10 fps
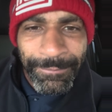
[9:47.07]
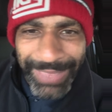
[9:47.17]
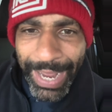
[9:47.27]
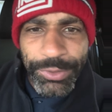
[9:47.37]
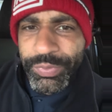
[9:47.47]

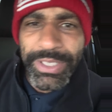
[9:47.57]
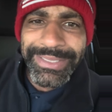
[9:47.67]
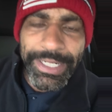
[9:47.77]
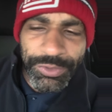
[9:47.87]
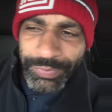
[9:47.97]
That was really
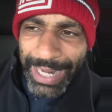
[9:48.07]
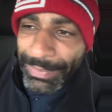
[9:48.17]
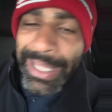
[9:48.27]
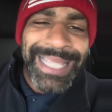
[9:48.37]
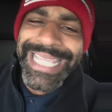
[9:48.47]
Dennis
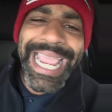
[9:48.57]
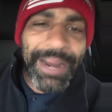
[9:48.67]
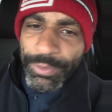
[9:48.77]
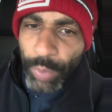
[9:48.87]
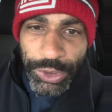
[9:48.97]
Rodman. Yeah,
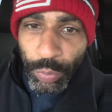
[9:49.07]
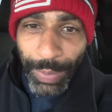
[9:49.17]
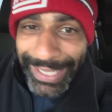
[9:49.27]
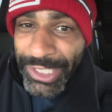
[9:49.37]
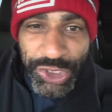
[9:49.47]
every once in a
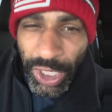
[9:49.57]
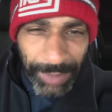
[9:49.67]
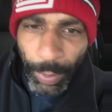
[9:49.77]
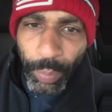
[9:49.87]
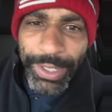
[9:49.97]
while, he'd chuck
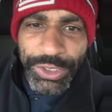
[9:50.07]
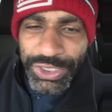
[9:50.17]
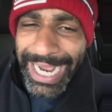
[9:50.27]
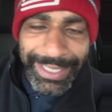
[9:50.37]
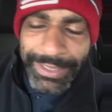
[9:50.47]
up a weird
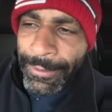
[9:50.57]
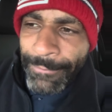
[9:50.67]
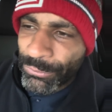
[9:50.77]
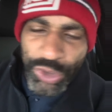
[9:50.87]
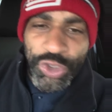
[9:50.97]
shot. He'd
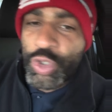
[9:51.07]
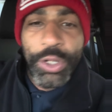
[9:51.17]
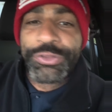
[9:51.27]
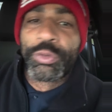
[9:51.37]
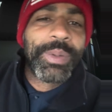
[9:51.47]
shoot
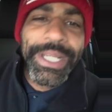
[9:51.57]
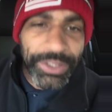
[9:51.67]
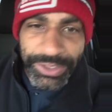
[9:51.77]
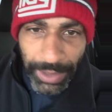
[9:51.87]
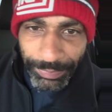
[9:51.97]
a three
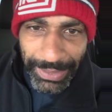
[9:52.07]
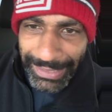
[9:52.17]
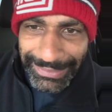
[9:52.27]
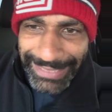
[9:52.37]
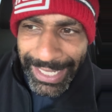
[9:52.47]
or something
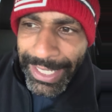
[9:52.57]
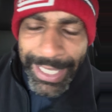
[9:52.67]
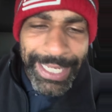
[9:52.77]
like that.